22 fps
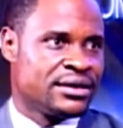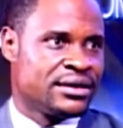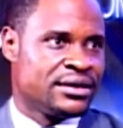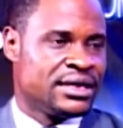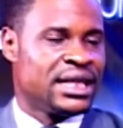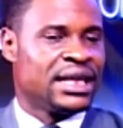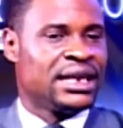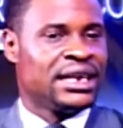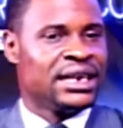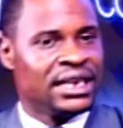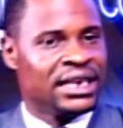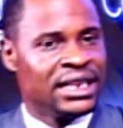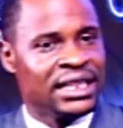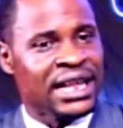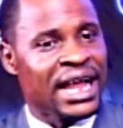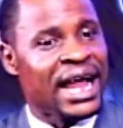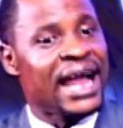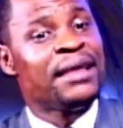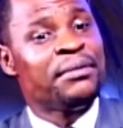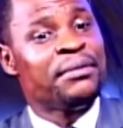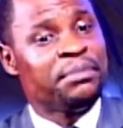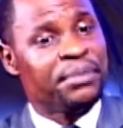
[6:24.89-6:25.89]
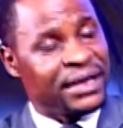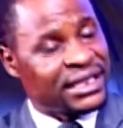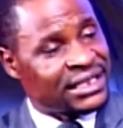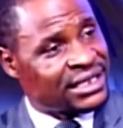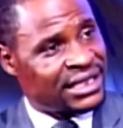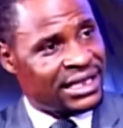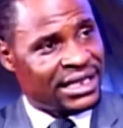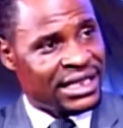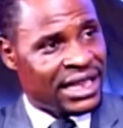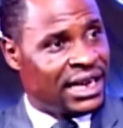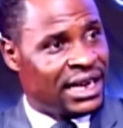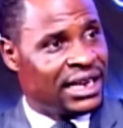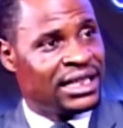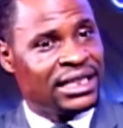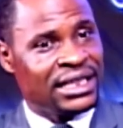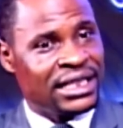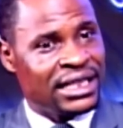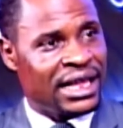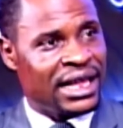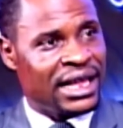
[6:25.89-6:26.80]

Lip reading: I personally